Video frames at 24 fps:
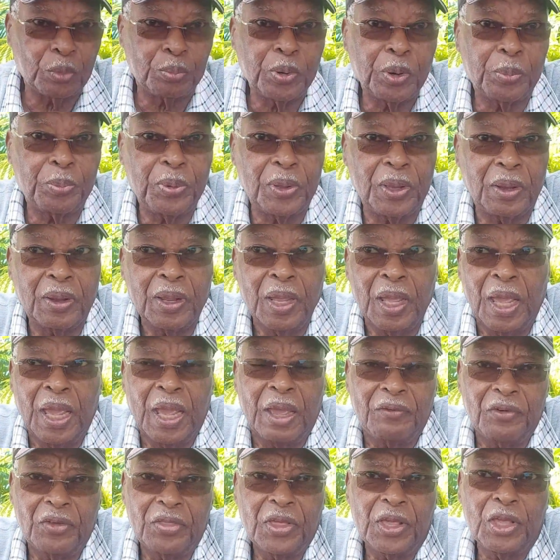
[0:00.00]
to prepare.
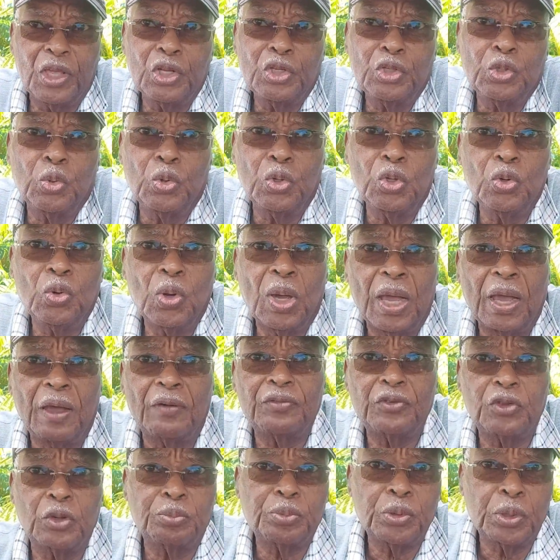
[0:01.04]
Everything you do, you
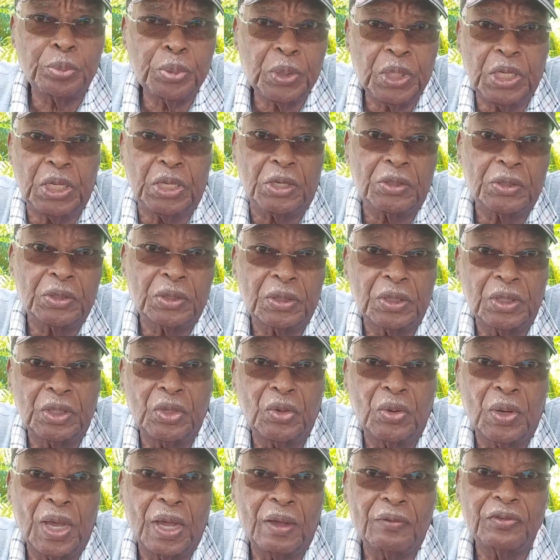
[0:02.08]
have to prepare.
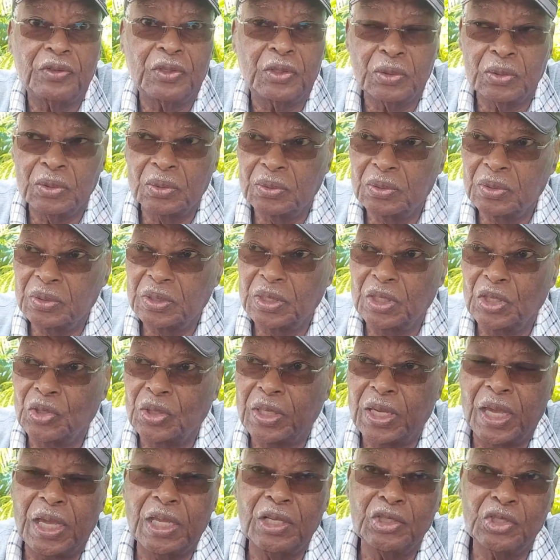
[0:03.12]
You
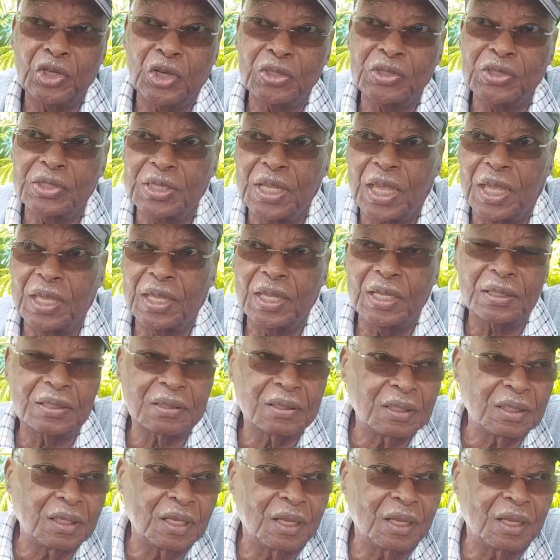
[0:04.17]
can't just take it,